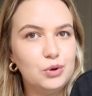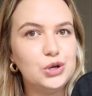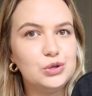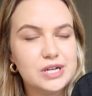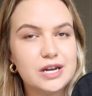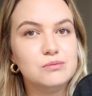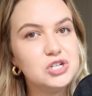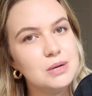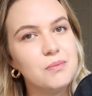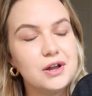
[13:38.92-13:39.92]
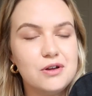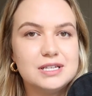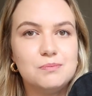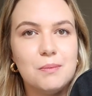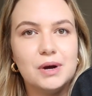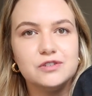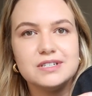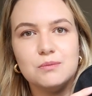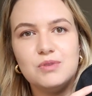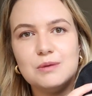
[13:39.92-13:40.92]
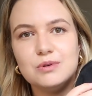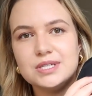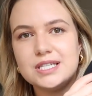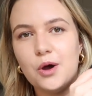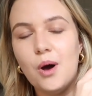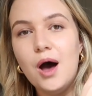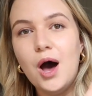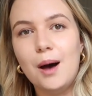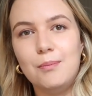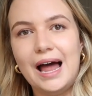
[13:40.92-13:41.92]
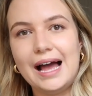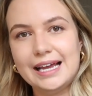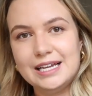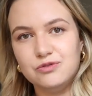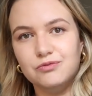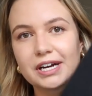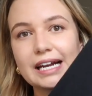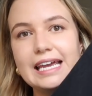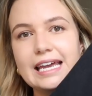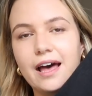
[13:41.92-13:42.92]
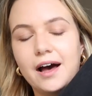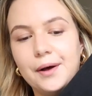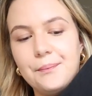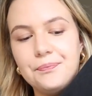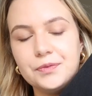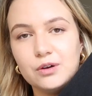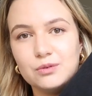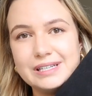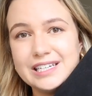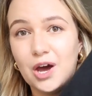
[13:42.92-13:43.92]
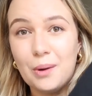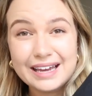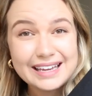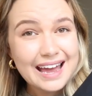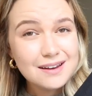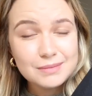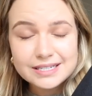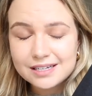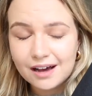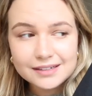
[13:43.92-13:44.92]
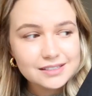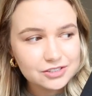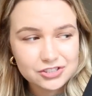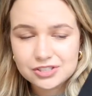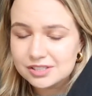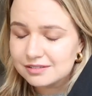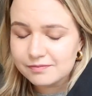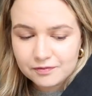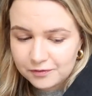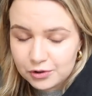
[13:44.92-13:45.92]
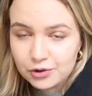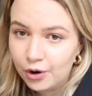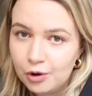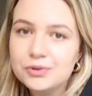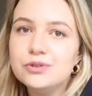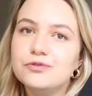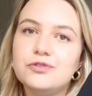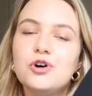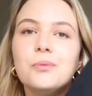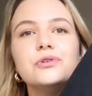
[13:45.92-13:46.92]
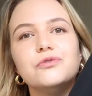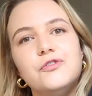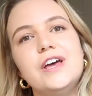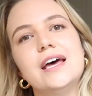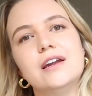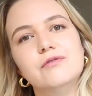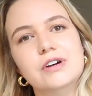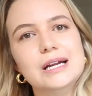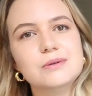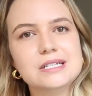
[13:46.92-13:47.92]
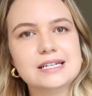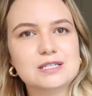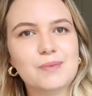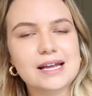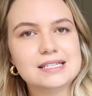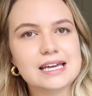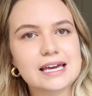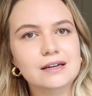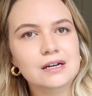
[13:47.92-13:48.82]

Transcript: blue denim jean but I know it's a bit much for some people so a black is really um, a good way to go again Missguided just phenomenal phenomenal fit and I really wasn't expecting it